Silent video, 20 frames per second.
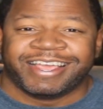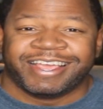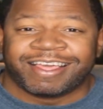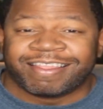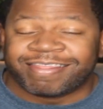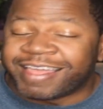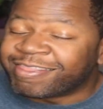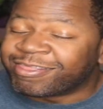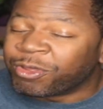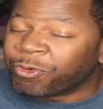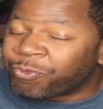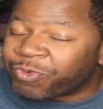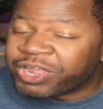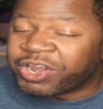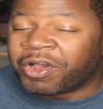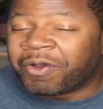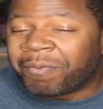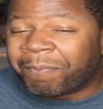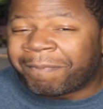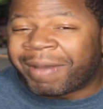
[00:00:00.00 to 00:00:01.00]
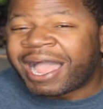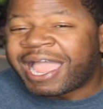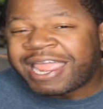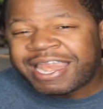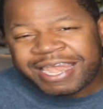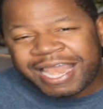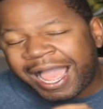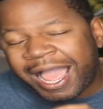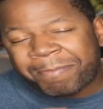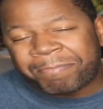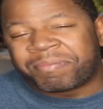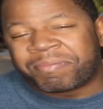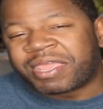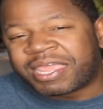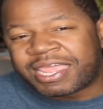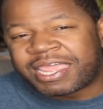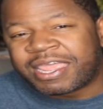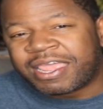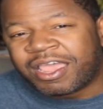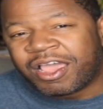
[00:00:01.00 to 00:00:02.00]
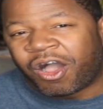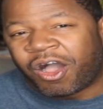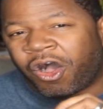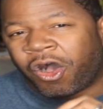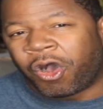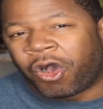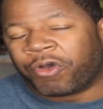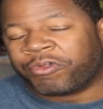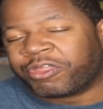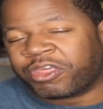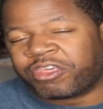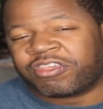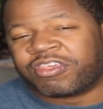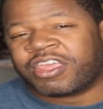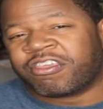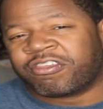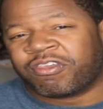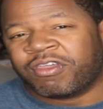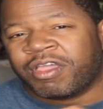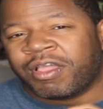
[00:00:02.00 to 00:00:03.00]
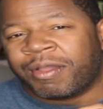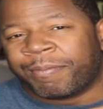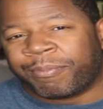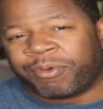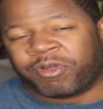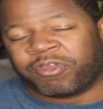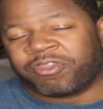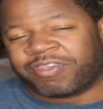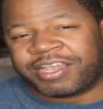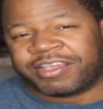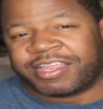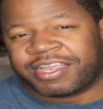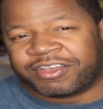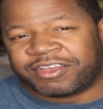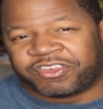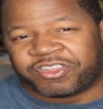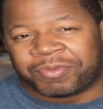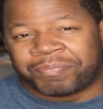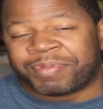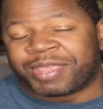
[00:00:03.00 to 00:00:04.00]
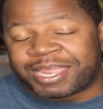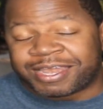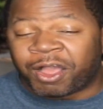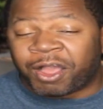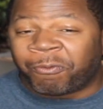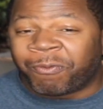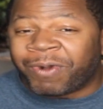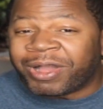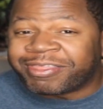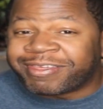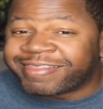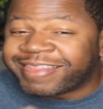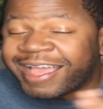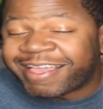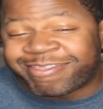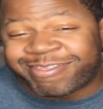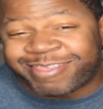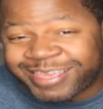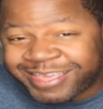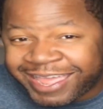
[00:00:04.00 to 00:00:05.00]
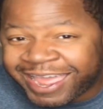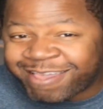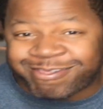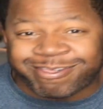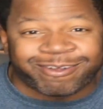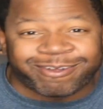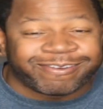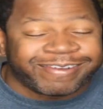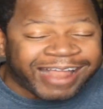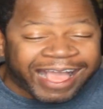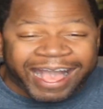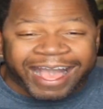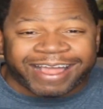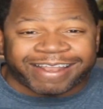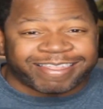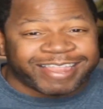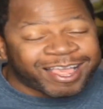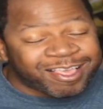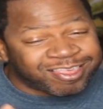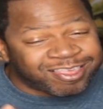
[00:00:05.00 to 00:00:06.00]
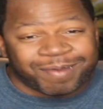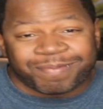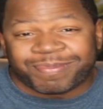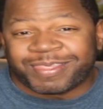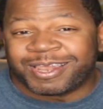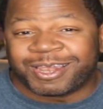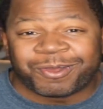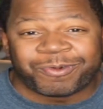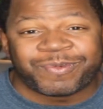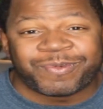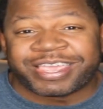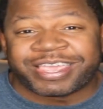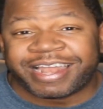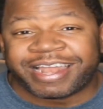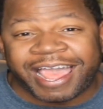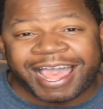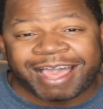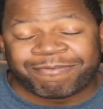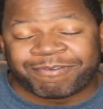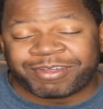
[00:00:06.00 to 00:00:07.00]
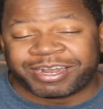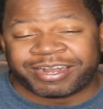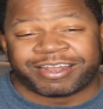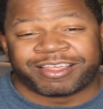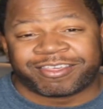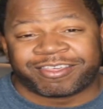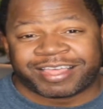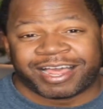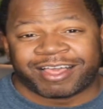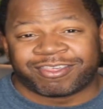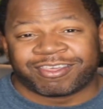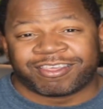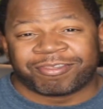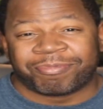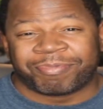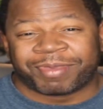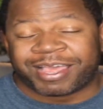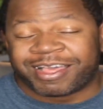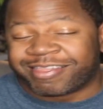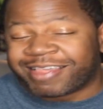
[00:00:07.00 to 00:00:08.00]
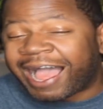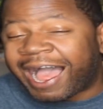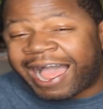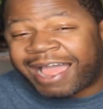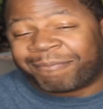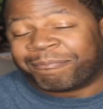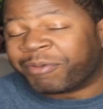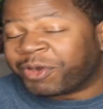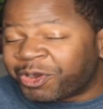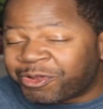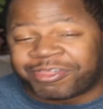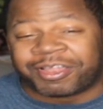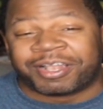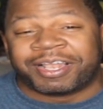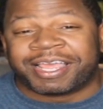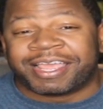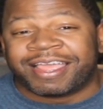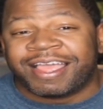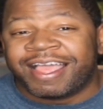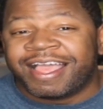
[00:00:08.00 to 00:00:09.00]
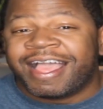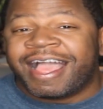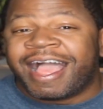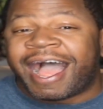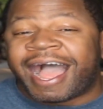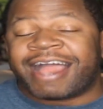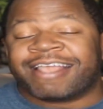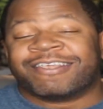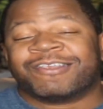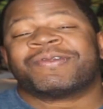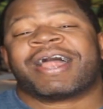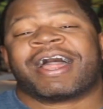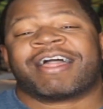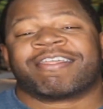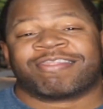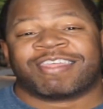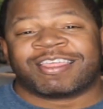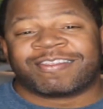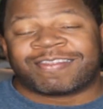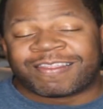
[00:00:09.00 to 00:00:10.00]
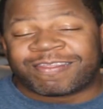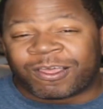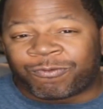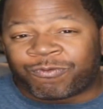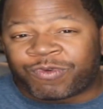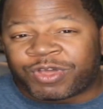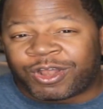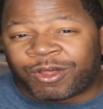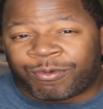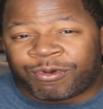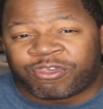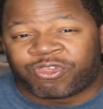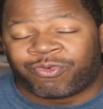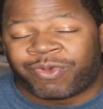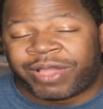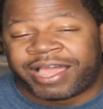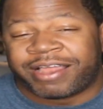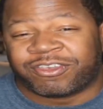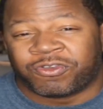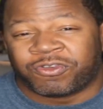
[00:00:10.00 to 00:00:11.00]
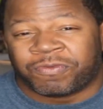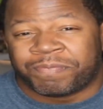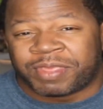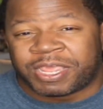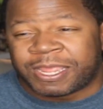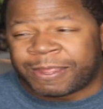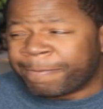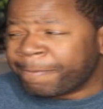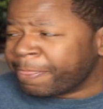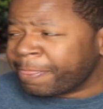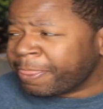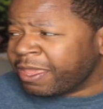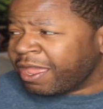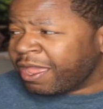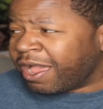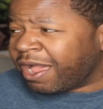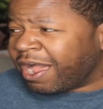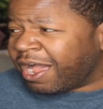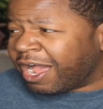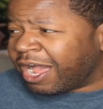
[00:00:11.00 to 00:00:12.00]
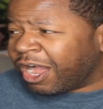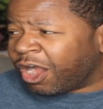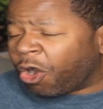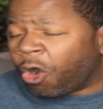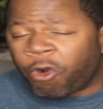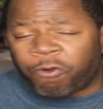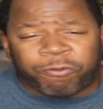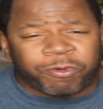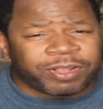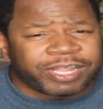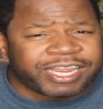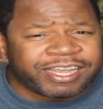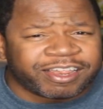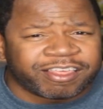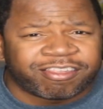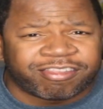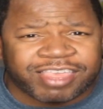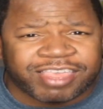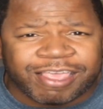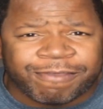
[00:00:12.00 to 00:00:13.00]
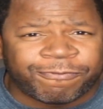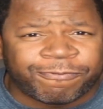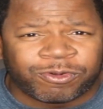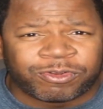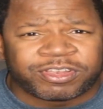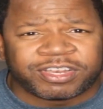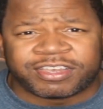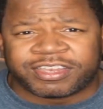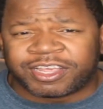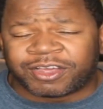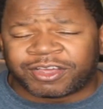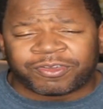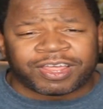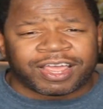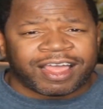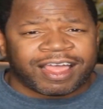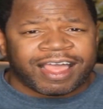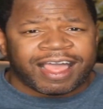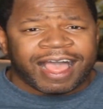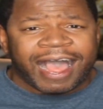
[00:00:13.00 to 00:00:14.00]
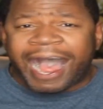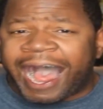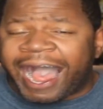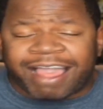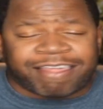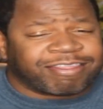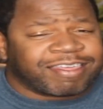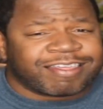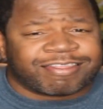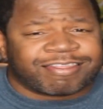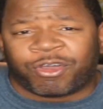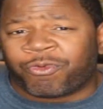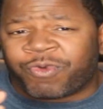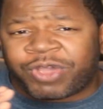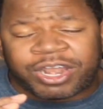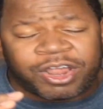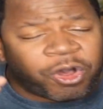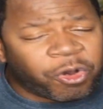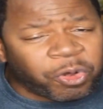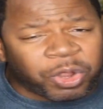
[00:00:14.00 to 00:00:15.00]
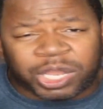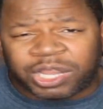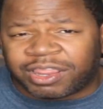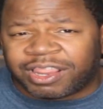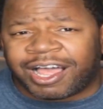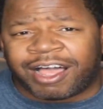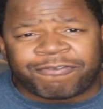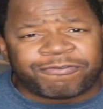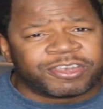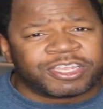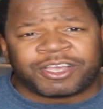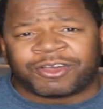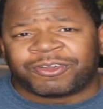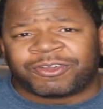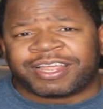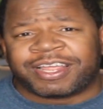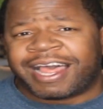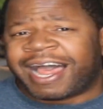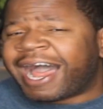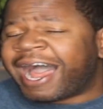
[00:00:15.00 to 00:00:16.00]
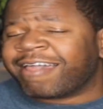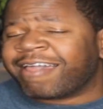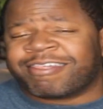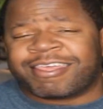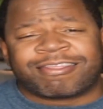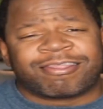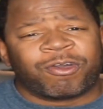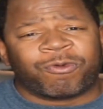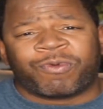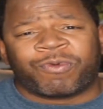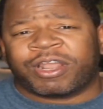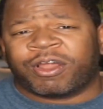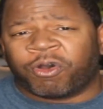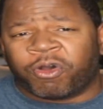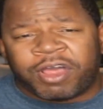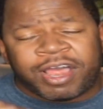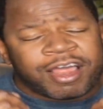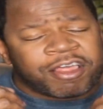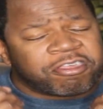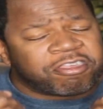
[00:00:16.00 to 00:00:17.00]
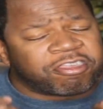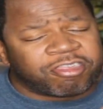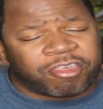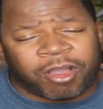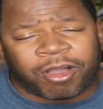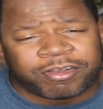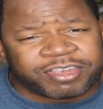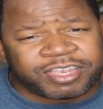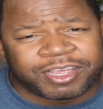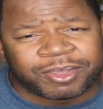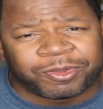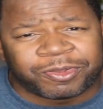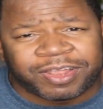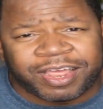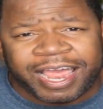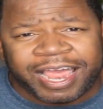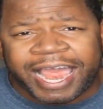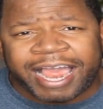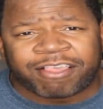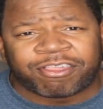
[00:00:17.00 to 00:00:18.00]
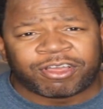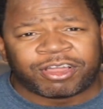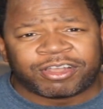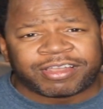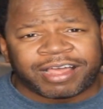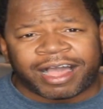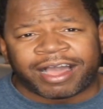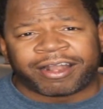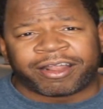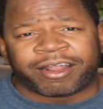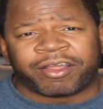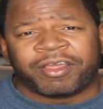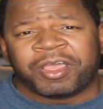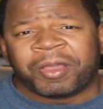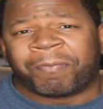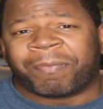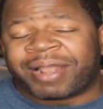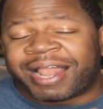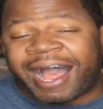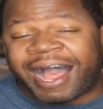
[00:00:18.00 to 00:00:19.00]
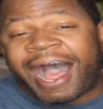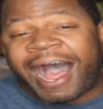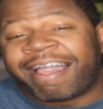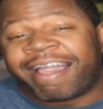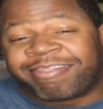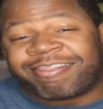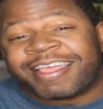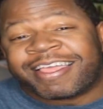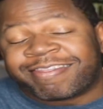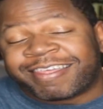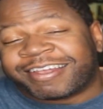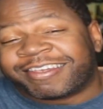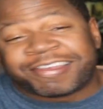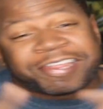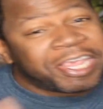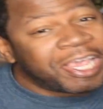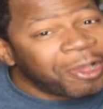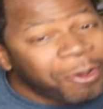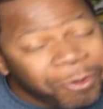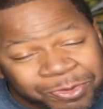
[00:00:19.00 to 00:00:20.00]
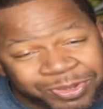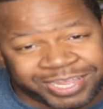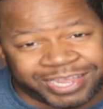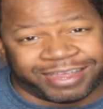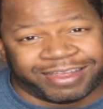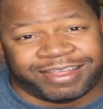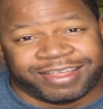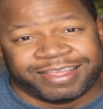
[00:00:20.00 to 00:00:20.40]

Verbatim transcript: that the widow might not be all that she's presenting to be. Now, whether that's the case or not, that's something that we can have in the discussions, because I personally, I do not think that the widow was trying to be uh, overly deceitful to Tilda. I think the widow loved Tilda. I think the widow saw Tilda as a daughter, but I think that Tilda